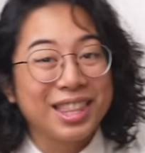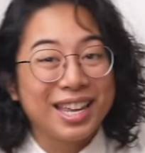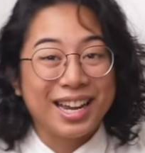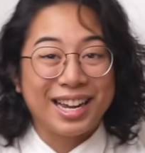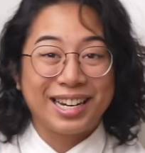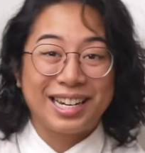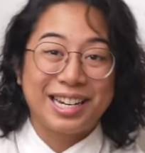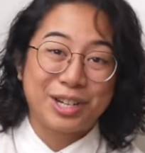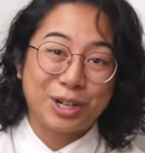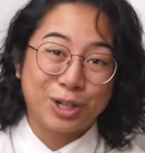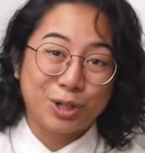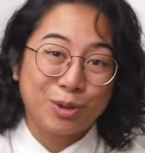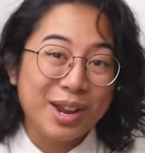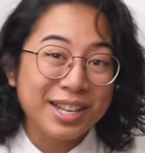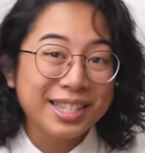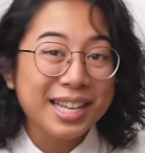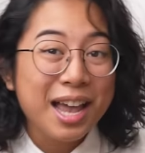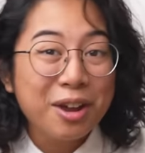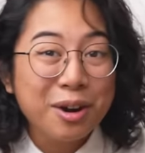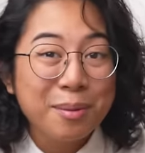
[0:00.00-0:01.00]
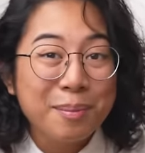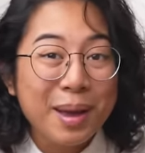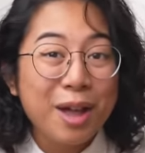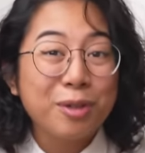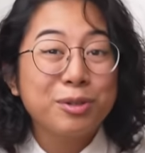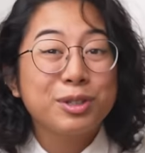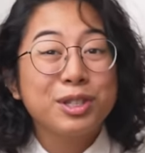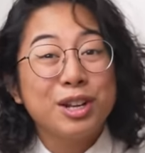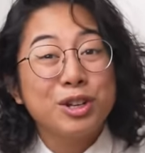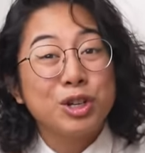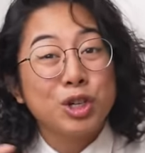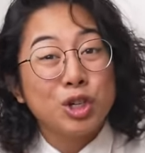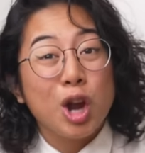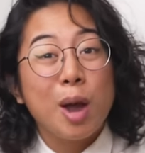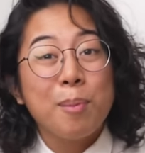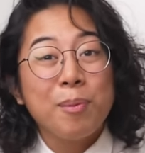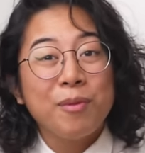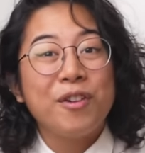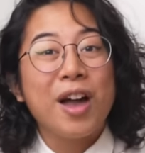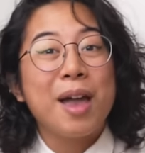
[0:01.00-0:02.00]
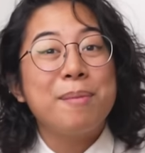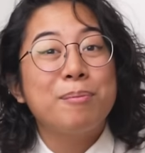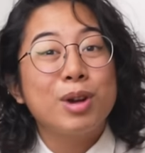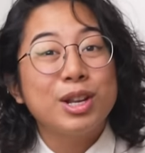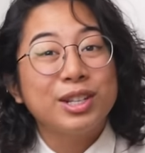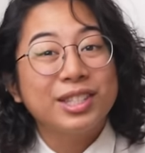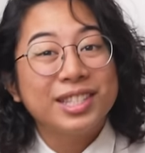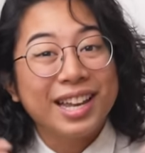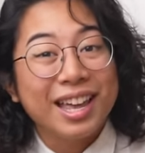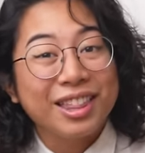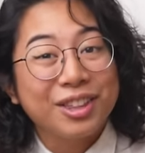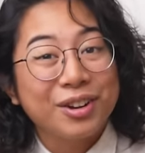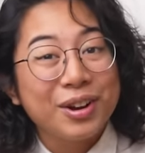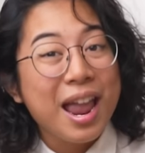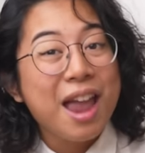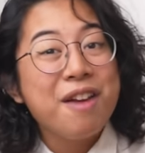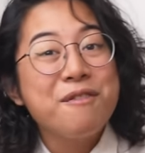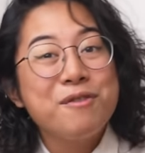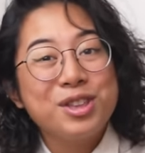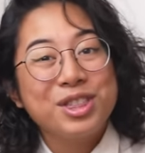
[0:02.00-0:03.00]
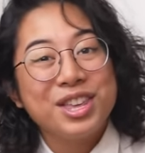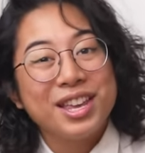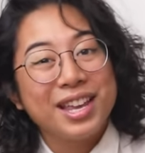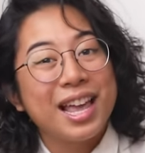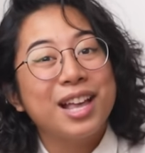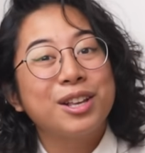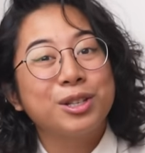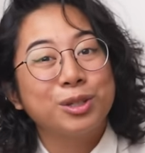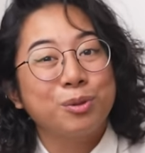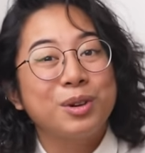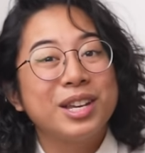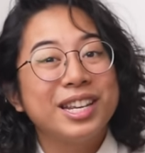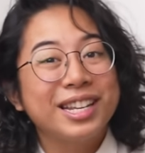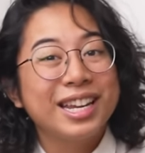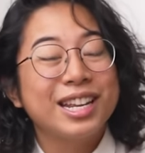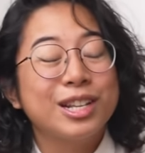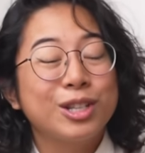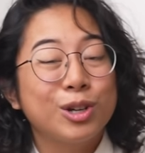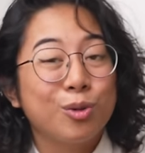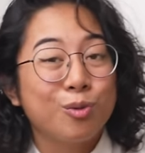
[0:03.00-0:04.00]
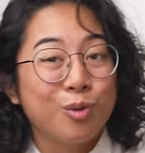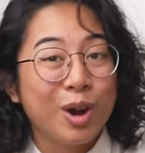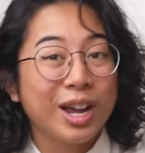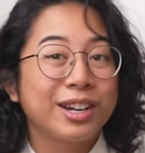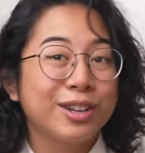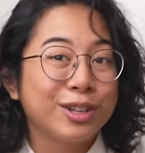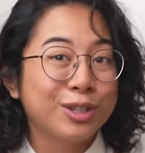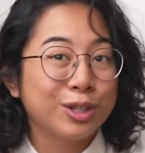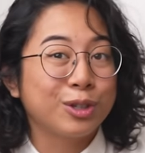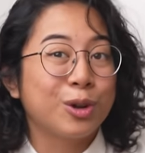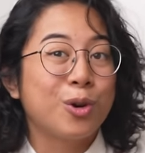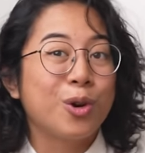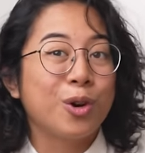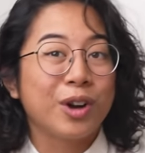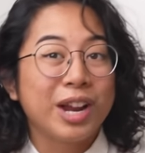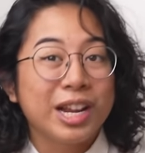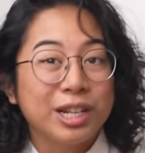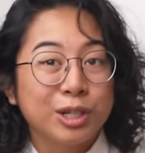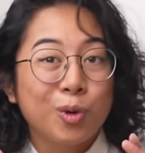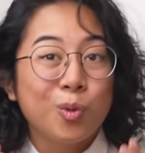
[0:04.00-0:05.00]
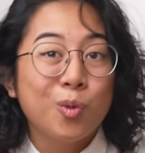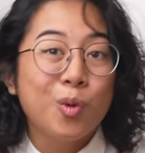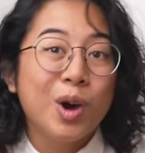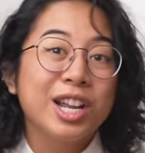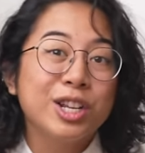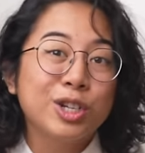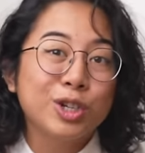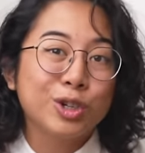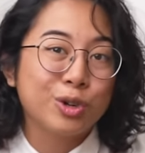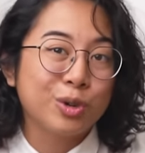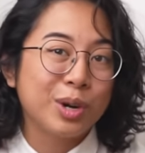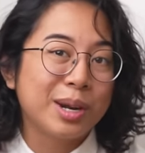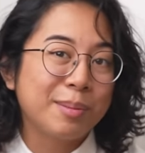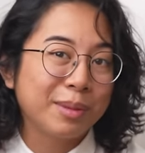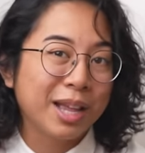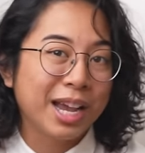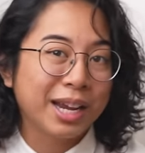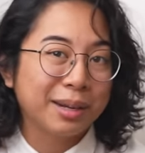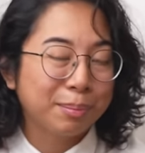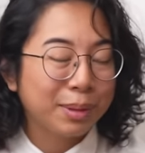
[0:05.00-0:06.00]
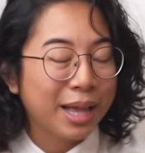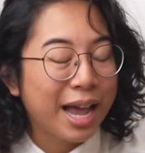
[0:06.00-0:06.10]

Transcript: thing I need to stress out about since Shopify brings together everything else we need to run a store into one streamlined